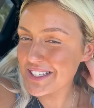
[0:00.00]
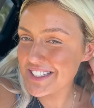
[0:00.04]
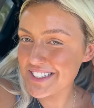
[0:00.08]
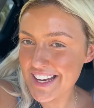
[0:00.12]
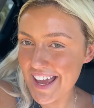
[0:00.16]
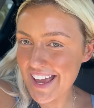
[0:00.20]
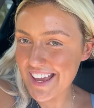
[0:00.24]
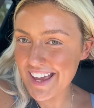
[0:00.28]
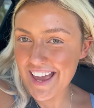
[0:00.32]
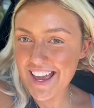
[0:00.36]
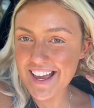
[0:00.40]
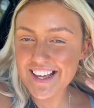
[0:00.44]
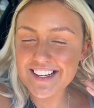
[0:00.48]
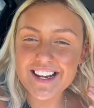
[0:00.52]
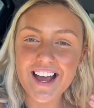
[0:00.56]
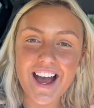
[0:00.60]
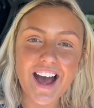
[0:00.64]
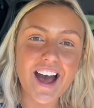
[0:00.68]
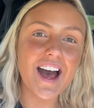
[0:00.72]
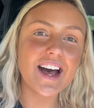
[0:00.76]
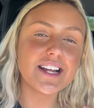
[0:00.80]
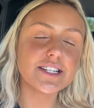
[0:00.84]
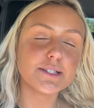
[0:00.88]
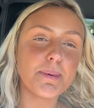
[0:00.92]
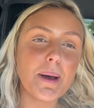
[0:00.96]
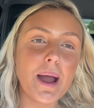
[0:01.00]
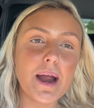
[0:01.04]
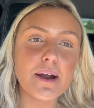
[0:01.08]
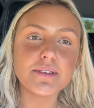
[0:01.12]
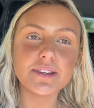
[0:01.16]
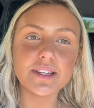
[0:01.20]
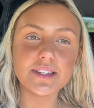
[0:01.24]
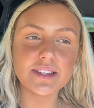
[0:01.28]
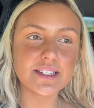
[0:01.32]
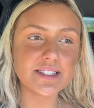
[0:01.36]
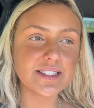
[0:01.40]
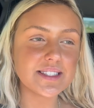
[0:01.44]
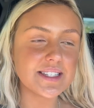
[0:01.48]
staying and
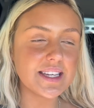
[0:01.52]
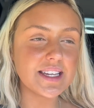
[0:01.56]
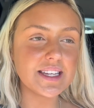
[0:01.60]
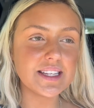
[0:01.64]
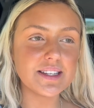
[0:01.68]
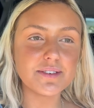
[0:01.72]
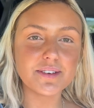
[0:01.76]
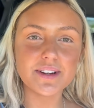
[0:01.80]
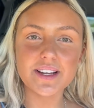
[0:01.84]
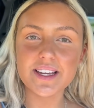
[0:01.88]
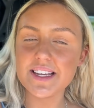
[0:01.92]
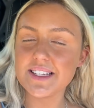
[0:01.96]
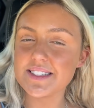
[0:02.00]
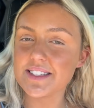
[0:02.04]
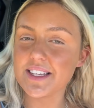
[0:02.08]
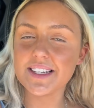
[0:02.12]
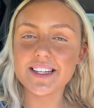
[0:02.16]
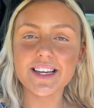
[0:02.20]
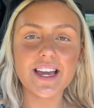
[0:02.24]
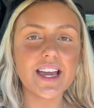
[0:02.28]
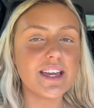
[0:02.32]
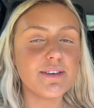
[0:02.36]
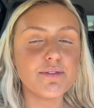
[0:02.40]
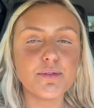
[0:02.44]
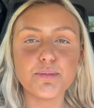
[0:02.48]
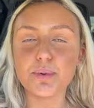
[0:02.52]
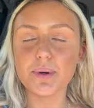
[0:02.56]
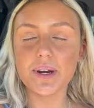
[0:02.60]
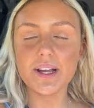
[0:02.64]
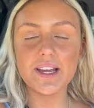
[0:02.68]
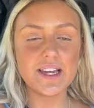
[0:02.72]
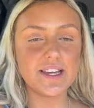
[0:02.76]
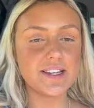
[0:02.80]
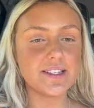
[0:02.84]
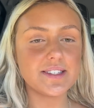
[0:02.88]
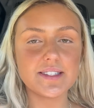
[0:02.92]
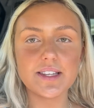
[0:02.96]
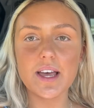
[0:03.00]
apparently the scenery is gonna get even
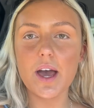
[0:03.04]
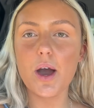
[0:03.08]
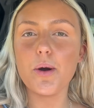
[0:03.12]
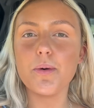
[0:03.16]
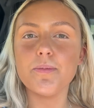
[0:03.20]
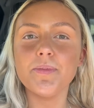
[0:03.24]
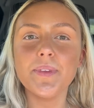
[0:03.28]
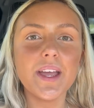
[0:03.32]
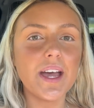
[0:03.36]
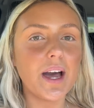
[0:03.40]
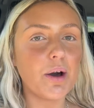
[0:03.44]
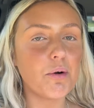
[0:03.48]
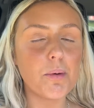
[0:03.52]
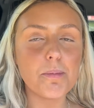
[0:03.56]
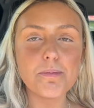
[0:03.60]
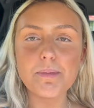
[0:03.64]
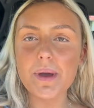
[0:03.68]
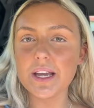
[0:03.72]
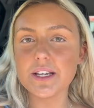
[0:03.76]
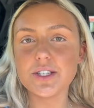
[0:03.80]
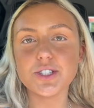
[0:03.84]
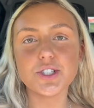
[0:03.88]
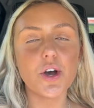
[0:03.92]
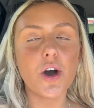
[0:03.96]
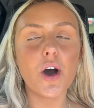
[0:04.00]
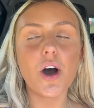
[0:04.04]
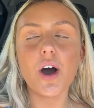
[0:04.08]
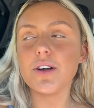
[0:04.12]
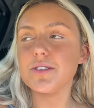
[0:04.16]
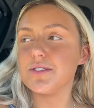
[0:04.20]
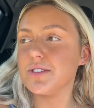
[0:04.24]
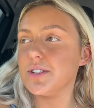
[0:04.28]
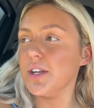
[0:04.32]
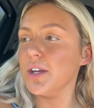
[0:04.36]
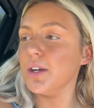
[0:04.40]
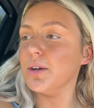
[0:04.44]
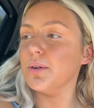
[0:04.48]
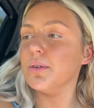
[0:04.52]
prettier, so I'll make sure
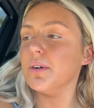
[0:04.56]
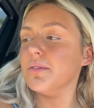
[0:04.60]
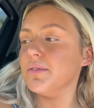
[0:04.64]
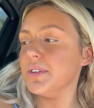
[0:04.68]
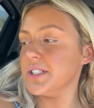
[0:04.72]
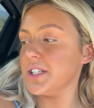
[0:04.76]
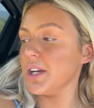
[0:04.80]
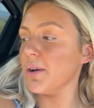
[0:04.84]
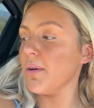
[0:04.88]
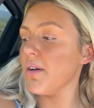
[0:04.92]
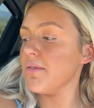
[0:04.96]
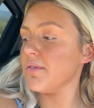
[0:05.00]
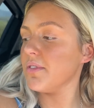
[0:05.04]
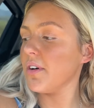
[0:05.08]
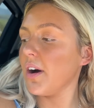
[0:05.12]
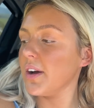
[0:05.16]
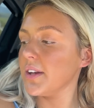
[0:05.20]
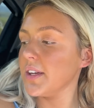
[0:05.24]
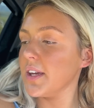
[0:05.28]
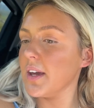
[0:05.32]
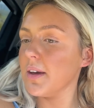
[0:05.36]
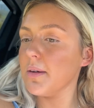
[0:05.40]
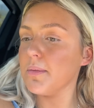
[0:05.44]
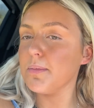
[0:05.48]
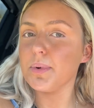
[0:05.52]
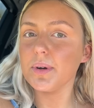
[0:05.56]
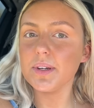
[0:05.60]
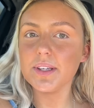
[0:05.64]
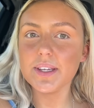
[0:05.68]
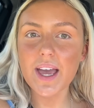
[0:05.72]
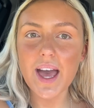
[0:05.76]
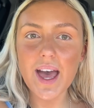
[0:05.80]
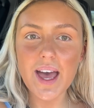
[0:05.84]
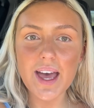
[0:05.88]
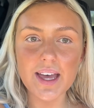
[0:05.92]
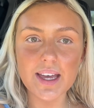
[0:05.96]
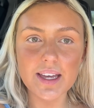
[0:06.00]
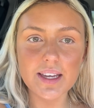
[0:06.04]
to video it for you. But
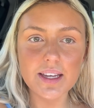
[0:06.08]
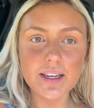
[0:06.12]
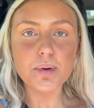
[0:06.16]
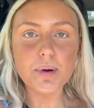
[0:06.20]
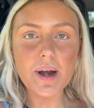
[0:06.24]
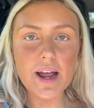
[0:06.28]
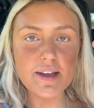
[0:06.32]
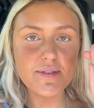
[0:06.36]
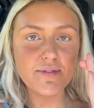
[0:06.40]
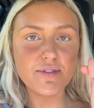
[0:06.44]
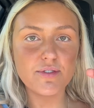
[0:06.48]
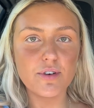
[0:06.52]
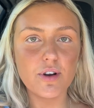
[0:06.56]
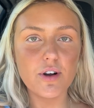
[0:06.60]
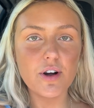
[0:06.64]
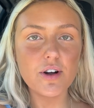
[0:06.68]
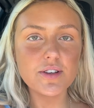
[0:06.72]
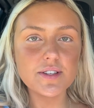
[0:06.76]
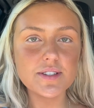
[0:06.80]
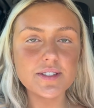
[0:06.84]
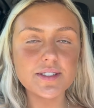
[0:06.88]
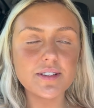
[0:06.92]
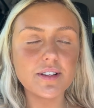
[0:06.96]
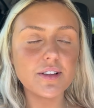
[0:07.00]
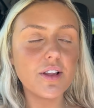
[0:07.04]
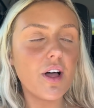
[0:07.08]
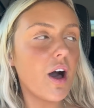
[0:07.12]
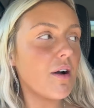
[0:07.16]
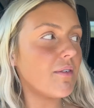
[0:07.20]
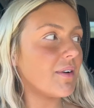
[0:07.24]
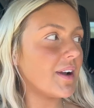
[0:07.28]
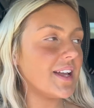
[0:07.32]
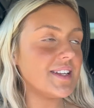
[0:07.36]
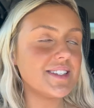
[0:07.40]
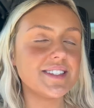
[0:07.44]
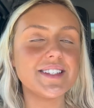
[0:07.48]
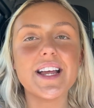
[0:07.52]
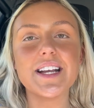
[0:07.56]
yeah, pray for us. Laura
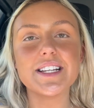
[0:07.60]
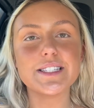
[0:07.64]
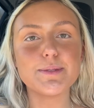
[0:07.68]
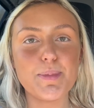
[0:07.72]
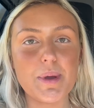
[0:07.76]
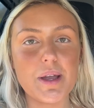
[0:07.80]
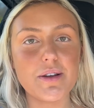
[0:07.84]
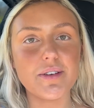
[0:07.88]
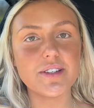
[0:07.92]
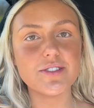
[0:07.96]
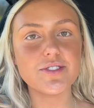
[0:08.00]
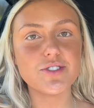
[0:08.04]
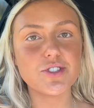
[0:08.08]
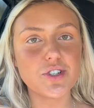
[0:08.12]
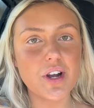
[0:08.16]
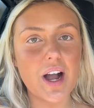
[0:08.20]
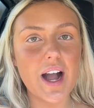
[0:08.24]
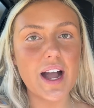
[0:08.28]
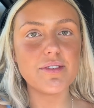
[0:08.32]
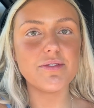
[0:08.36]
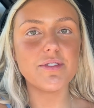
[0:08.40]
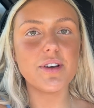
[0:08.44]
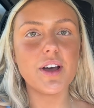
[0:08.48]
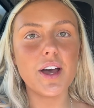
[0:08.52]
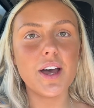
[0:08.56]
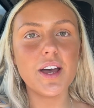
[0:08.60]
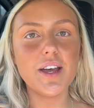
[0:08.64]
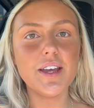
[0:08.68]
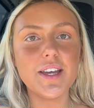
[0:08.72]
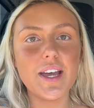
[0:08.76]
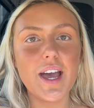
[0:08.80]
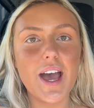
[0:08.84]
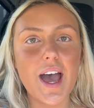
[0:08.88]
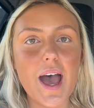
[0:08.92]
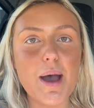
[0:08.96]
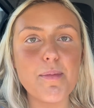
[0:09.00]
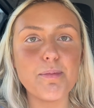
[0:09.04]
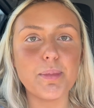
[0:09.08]
is an experienced driver,
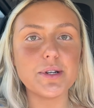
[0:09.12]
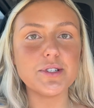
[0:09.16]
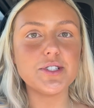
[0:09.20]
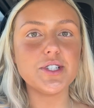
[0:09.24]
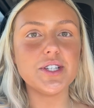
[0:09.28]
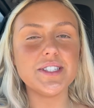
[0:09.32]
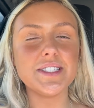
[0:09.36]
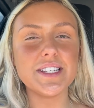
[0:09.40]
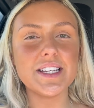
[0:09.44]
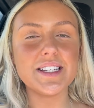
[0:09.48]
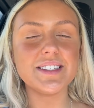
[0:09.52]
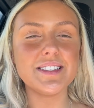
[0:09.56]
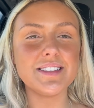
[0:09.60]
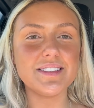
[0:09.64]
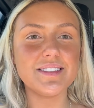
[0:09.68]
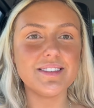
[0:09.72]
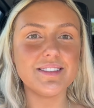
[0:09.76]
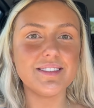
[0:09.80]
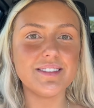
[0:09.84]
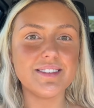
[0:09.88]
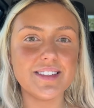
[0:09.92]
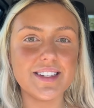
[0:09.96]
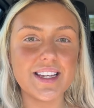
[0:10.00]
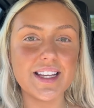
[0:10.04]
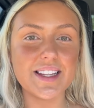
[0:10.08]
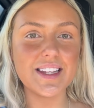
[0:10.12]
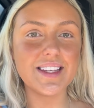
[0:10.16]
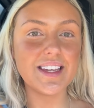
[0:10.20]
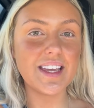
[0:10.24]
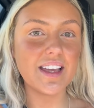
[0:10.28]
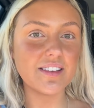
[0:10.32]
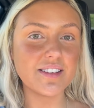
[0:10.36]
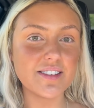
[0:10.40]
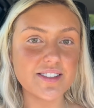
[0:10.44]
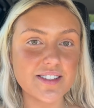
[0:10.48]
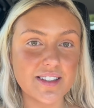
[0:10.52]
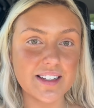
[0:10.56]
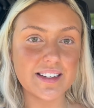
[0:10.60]
but she did nearly kill
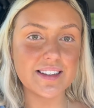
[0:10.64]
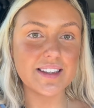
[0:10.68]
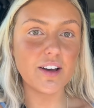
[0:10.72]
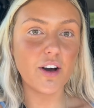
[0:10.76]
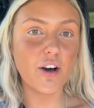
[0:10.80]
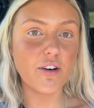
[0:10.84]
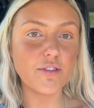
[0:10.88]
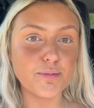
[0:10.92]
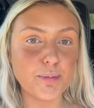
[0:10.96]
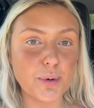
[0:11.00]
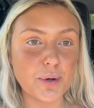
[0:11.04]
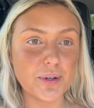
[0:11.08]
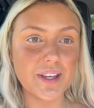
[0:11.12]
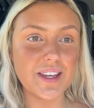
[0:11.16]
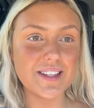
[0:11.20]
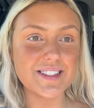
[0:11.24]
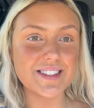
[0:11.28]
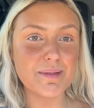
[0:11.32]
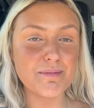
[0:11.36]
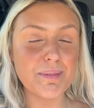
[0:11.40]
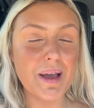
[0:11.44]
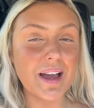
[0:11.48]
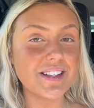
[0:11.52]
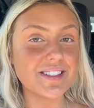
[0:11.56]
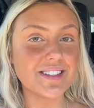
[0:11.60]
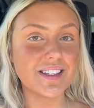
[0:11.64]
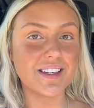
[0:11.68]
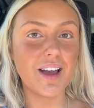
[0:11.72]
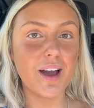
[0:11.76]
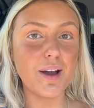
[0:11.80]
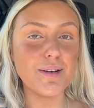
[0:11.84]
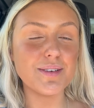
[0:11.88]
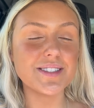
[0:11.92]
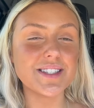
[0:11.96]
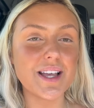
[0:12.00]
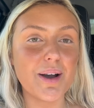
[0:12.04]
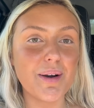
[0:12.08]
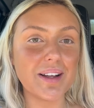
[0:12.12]
us and golf buggies in Mexico,
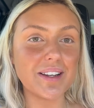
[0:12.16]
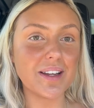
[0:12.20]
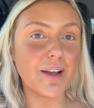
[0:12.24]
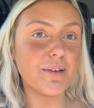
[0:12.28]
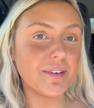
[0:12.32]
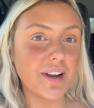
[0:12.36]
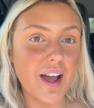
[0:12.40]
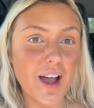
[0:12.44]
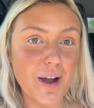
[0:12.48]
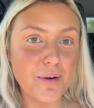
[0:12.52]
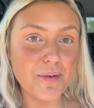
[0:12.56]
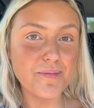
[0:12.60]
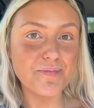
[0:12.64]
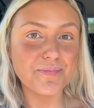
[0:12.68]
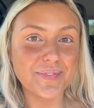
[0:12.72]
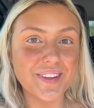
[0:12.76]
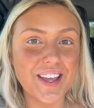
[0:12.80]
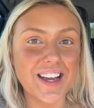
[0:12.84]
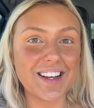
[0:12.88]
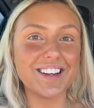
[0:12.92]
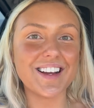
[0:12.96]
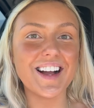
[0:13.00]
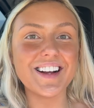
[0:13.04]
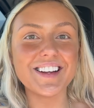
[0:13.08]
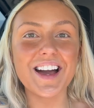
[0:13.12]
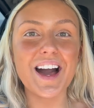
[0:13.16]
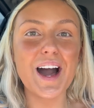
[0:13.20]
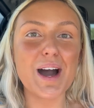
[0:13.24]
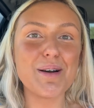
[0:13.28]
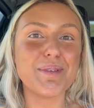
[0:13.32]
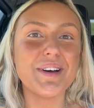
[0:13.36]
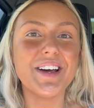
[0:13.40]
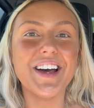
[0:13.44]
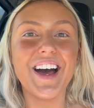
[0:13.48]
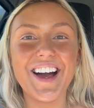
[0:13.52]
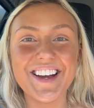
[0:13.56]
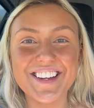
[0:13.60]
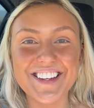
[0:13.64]
so I don't know. I
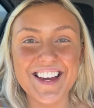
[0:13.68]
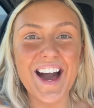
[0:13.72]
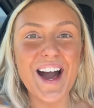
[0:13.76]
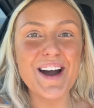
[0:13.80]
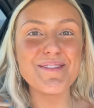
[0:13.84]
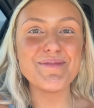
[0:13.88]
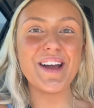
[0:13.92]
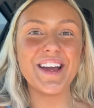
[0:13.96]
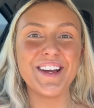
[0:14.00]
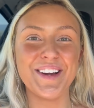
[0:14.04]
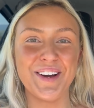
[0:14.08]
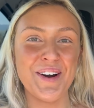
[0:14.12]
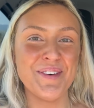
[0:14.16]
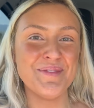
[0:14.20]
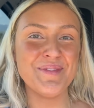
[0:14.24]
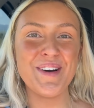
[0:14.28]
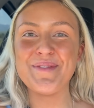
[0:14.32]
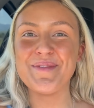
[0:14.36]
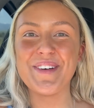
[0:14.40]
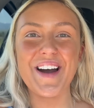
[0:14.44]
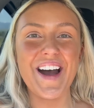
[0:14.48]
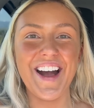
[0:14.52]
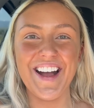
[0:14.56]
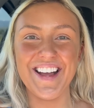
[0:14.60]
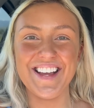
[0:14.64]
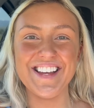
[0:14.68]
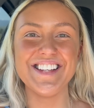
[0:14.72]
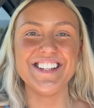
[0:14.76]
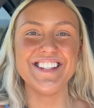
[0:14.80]
can't make up my mind.